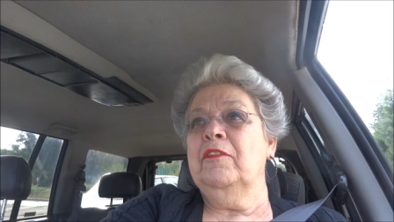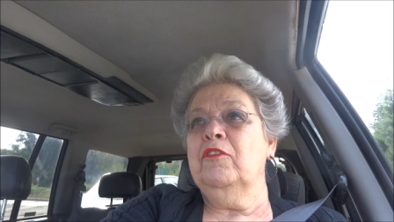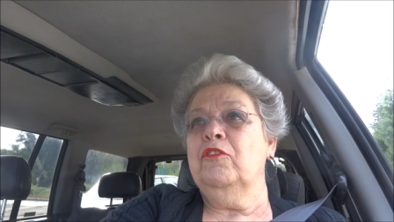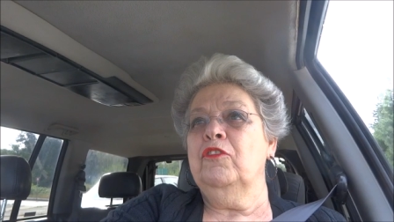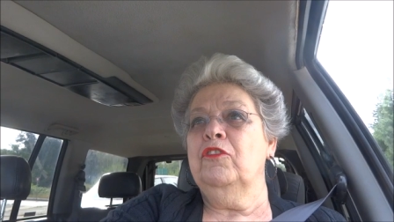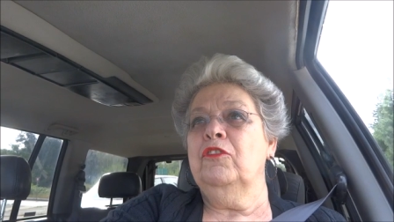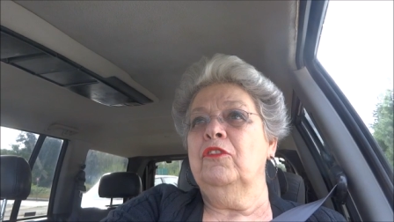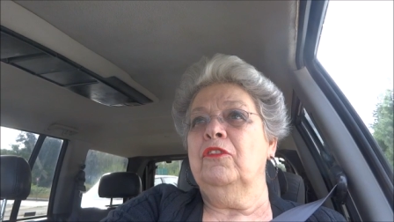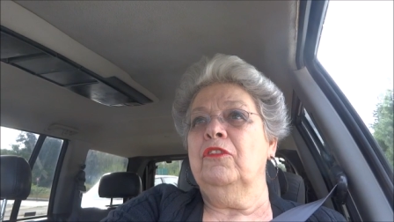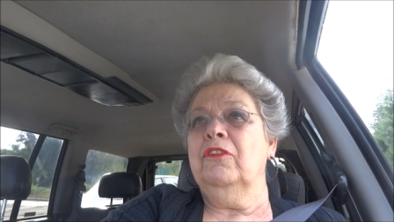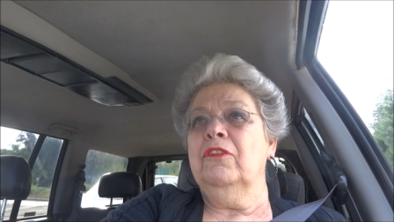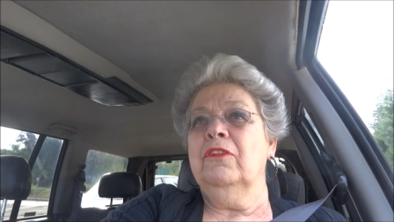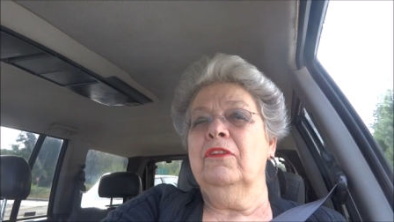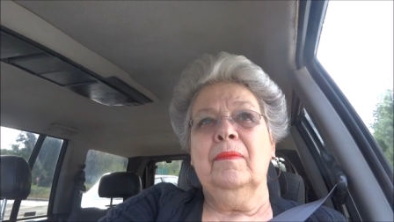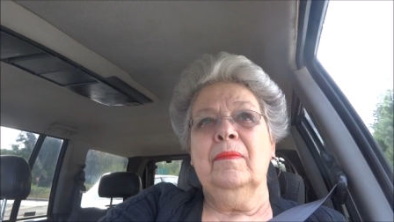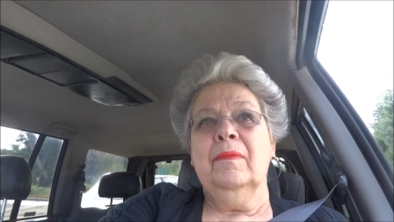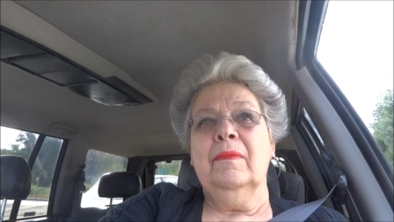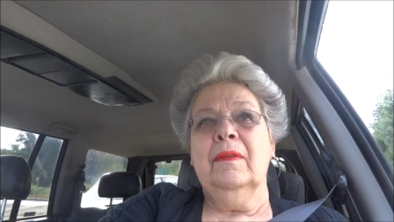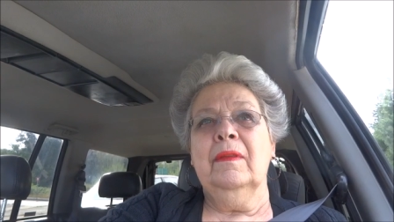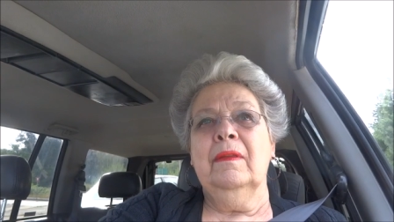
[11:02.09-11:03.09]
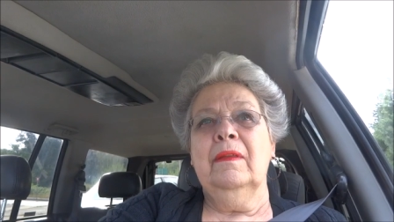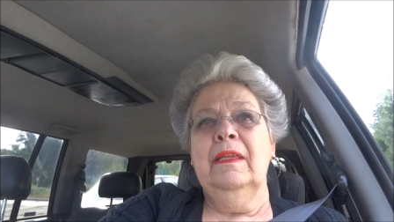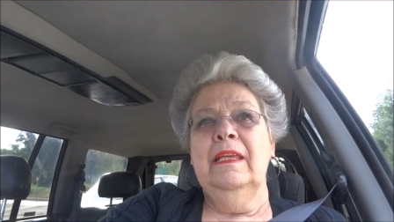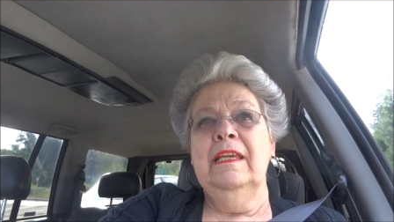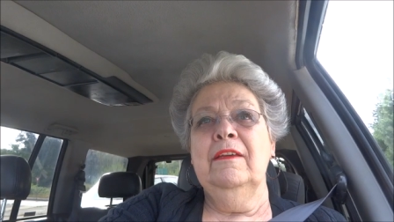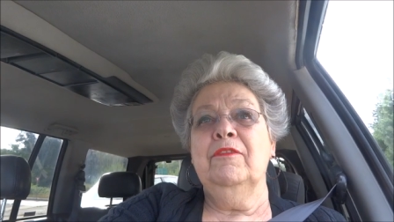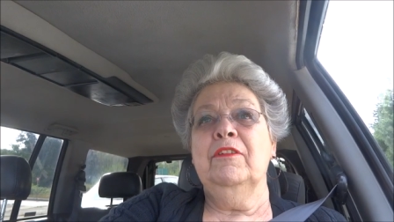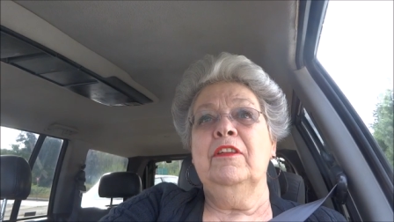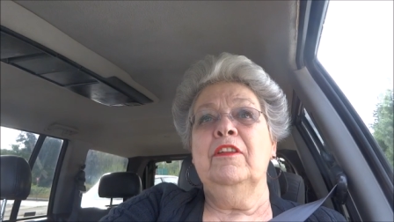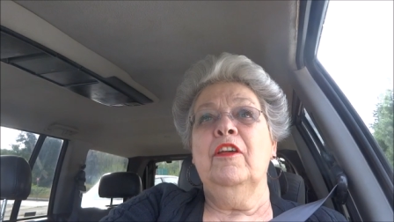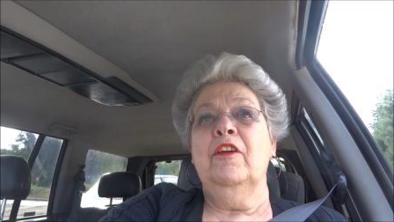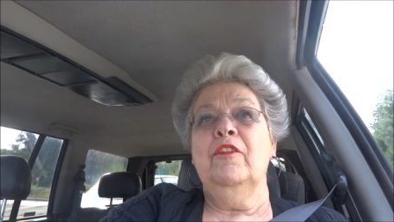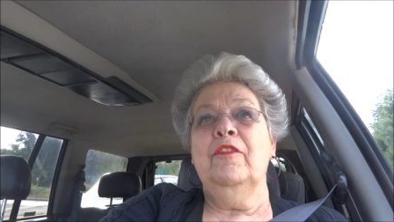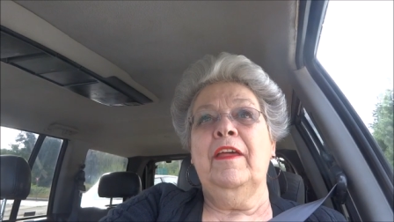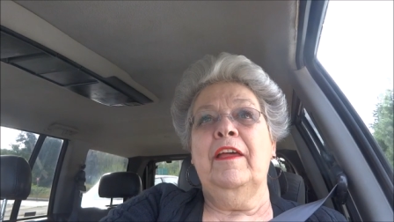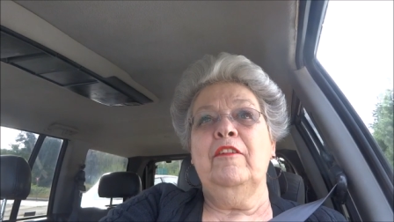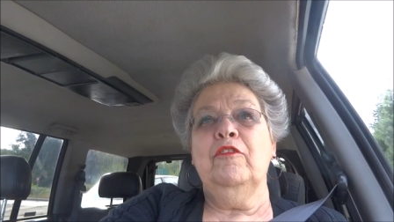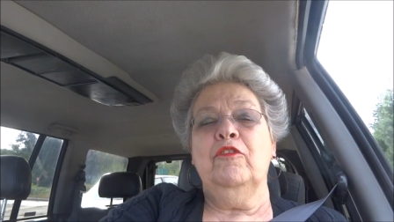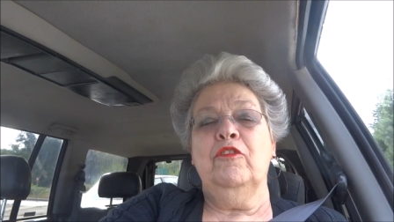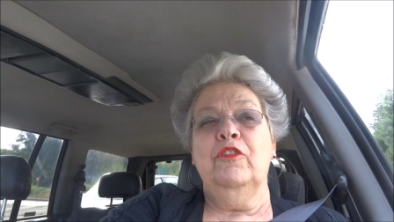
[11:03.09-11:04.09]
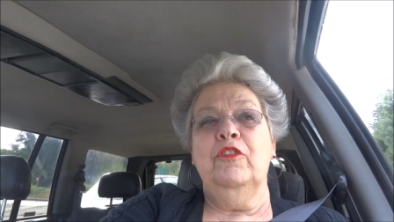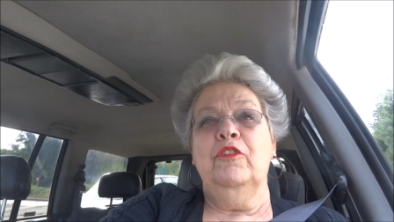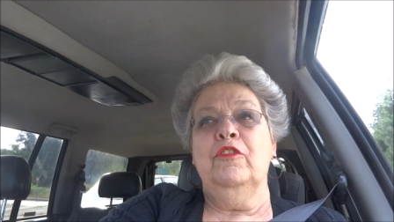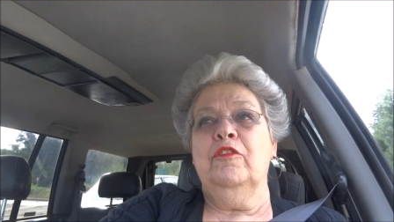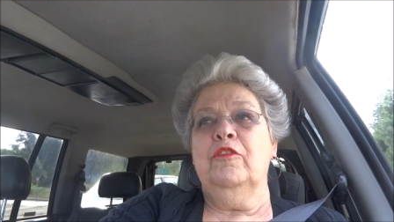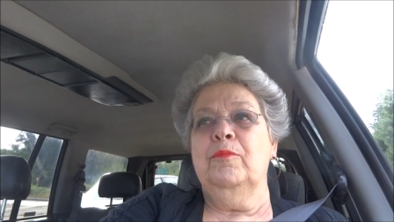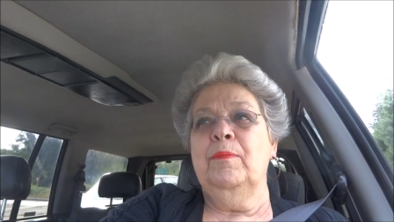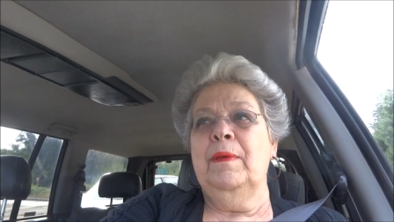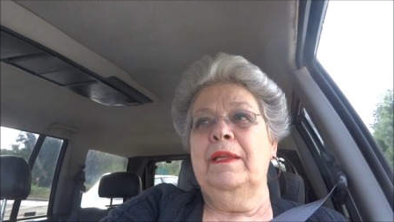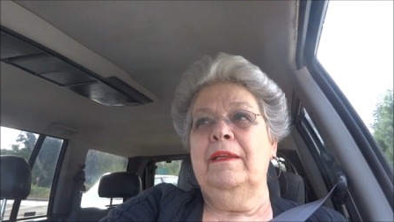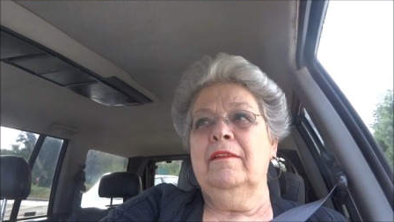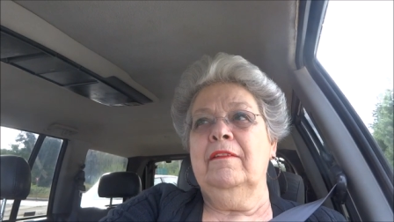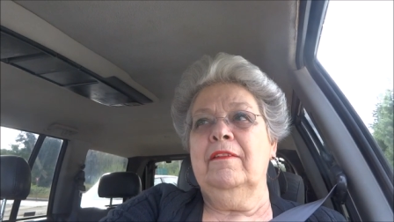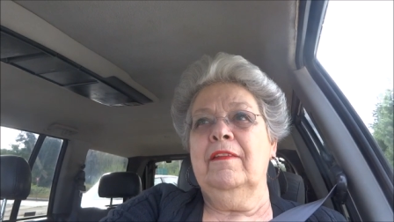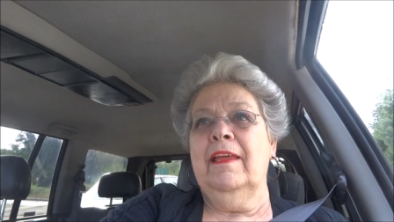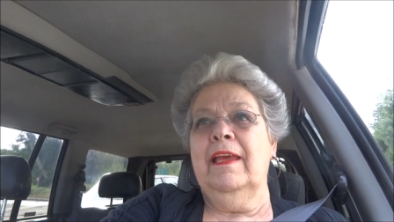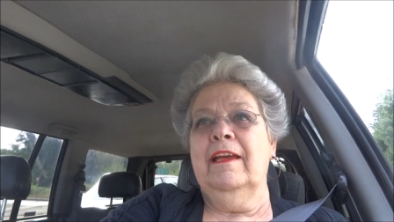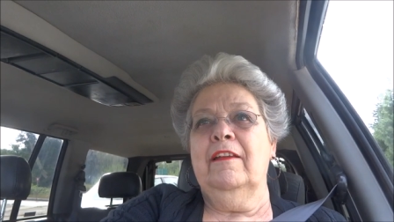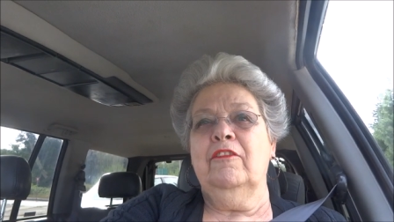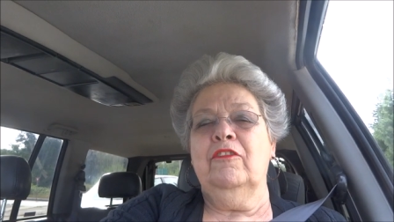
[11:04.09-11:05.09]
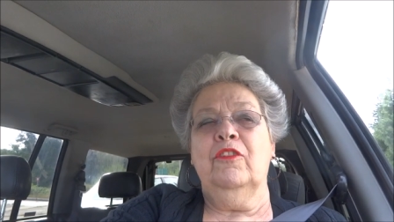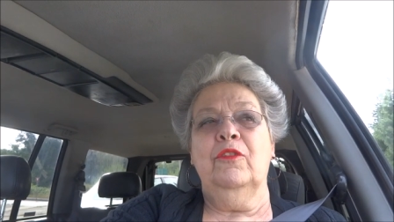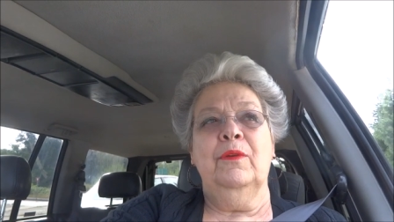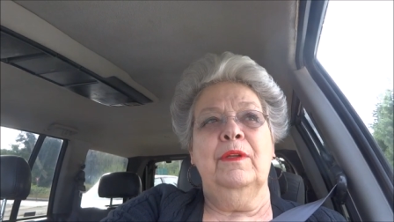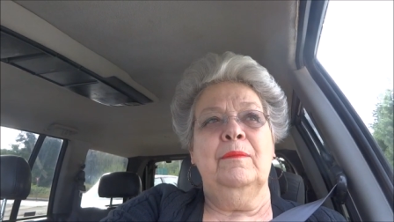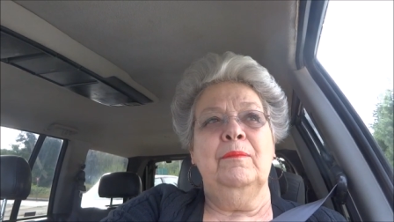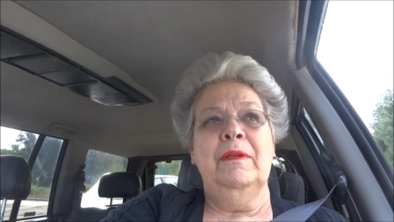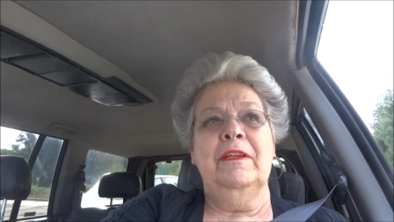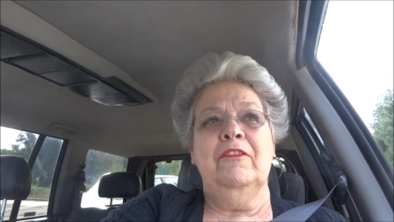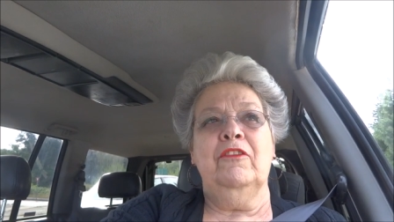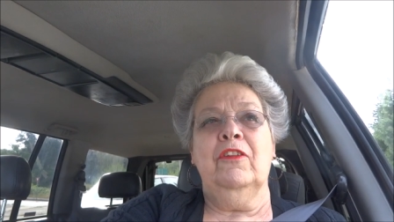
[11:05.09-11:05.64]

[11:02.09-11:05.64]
the truth even though that truth meant they had to admit